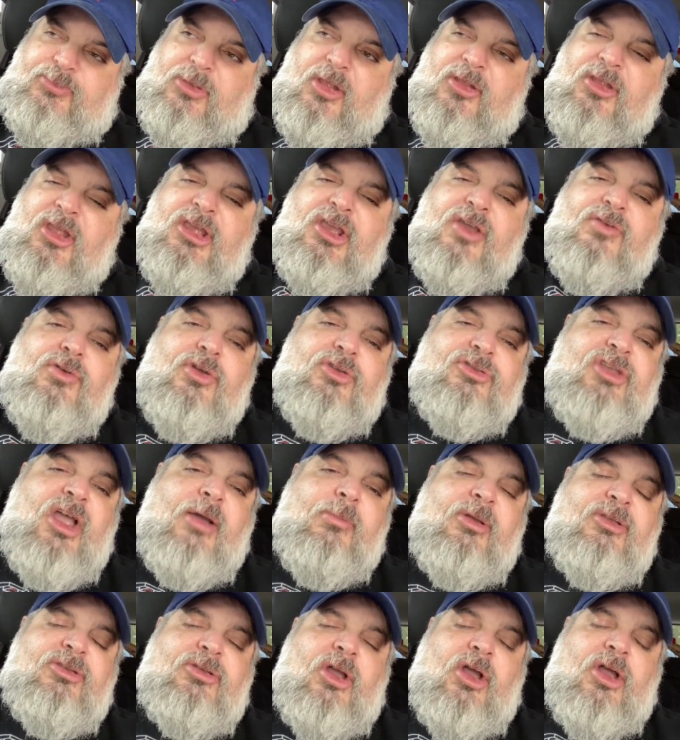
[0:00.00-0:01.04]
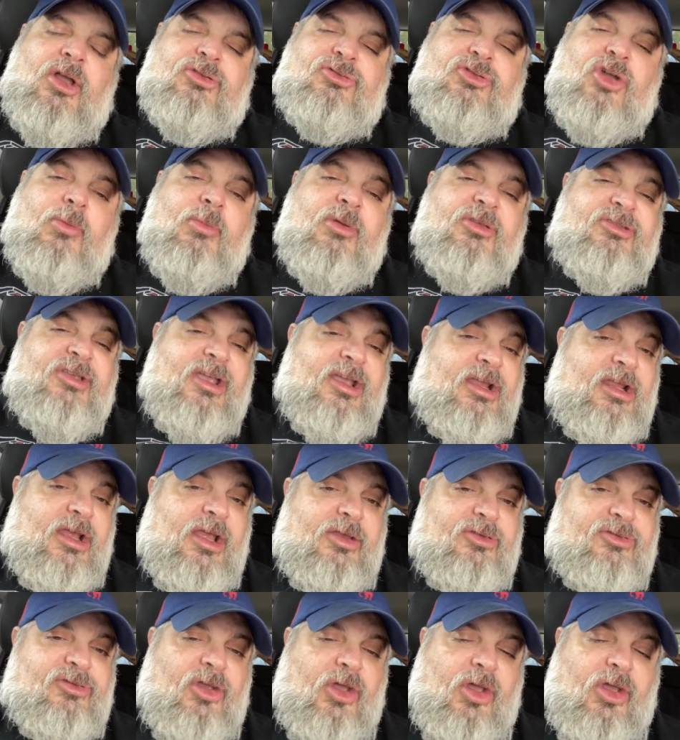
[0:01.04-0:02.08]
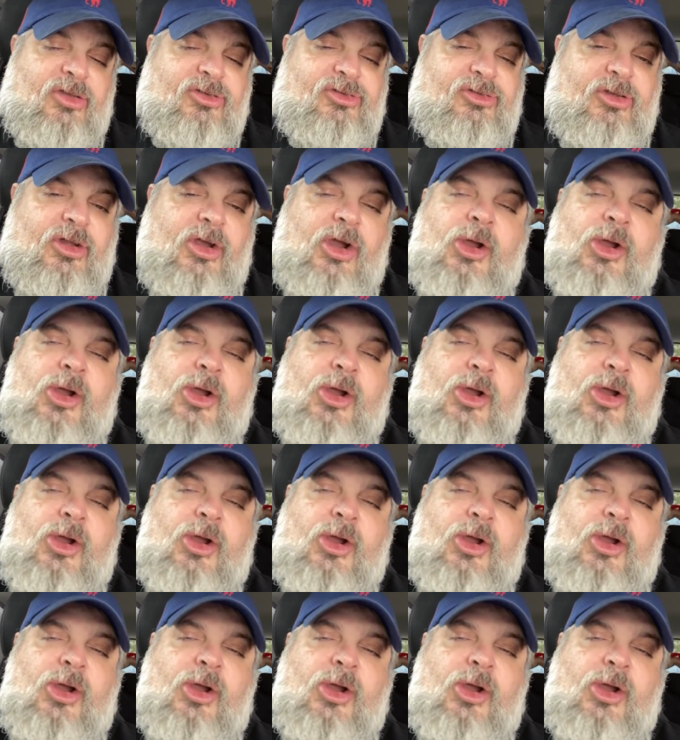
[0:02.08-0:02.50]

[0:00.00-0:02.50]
They give you a tomatillo sauce,